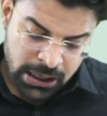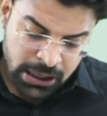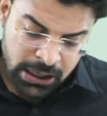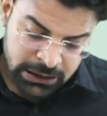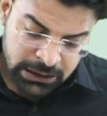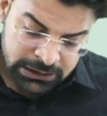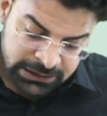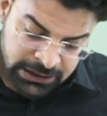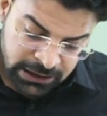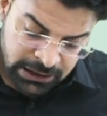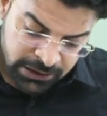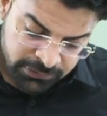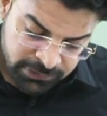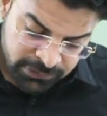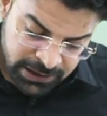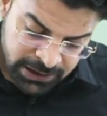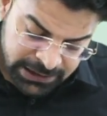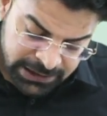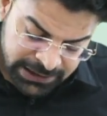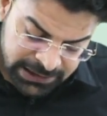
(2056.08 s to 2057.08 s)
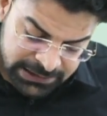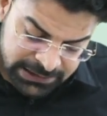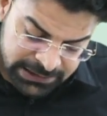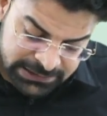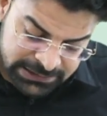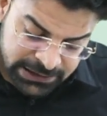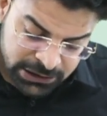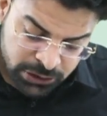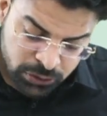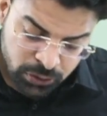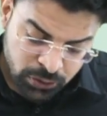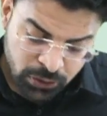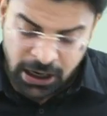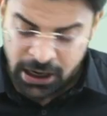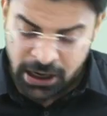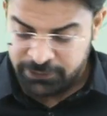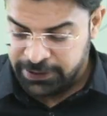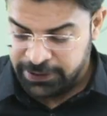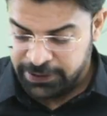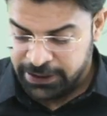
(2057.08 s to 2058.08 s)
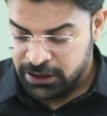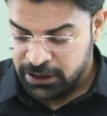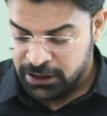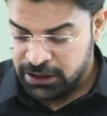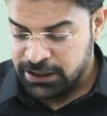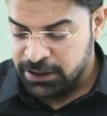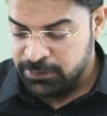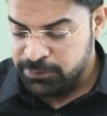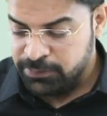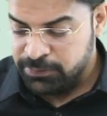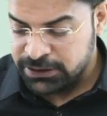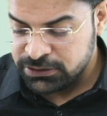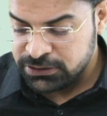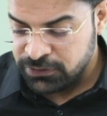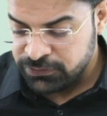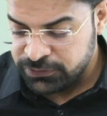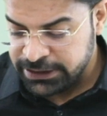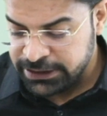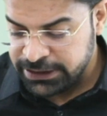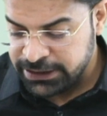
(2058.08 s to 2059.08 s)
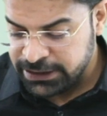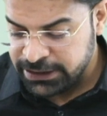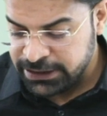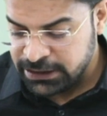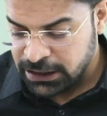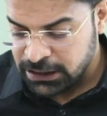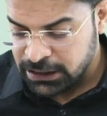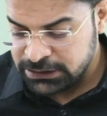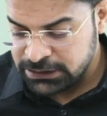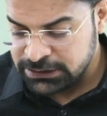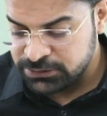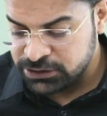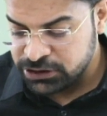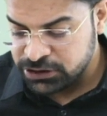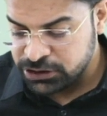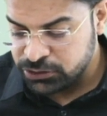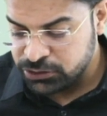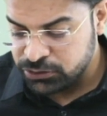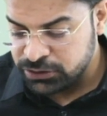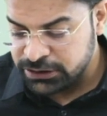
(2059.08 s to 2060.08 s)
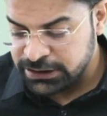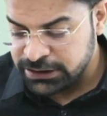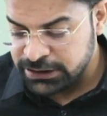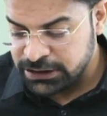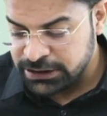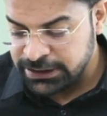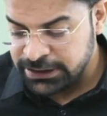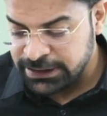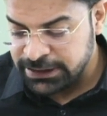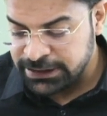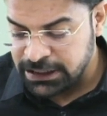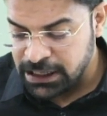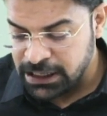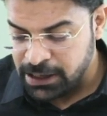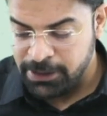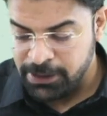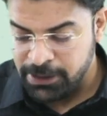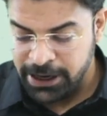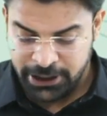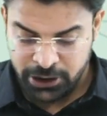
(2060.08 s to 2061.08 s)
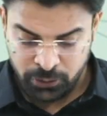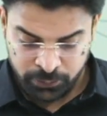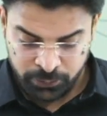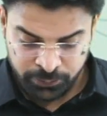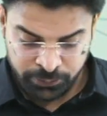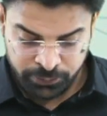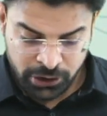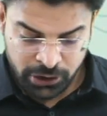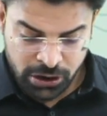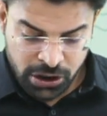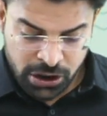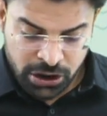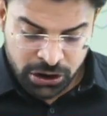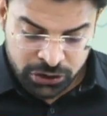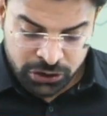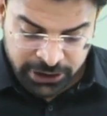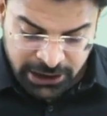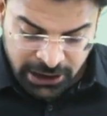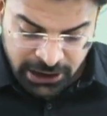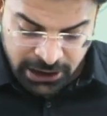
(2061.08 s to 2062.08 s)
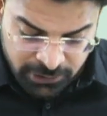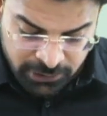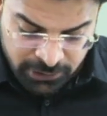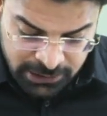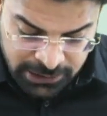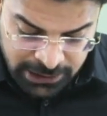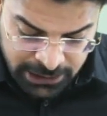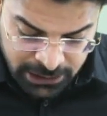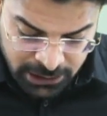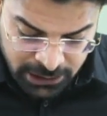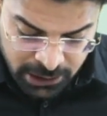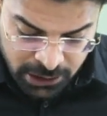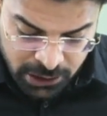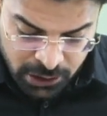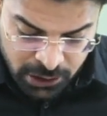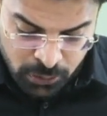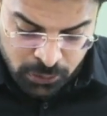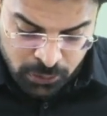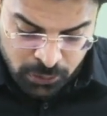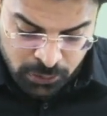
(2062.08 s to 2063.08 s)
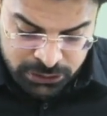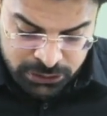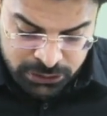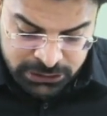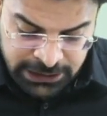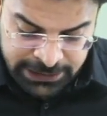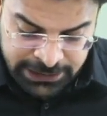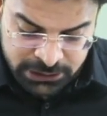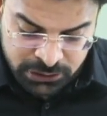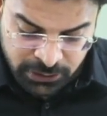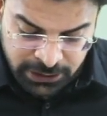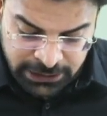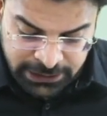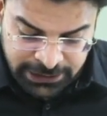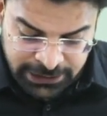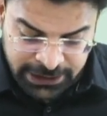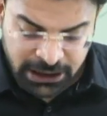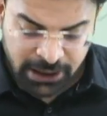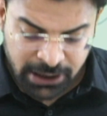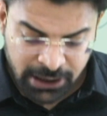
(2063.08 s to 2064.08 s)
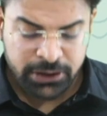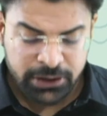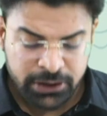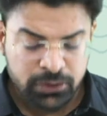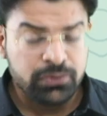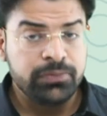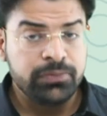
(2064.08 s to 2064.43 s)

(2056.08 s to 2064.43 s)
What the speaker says: converting this into half angle, in place of theta substituting theta by 2. So here you will get 2 sin square theta by 2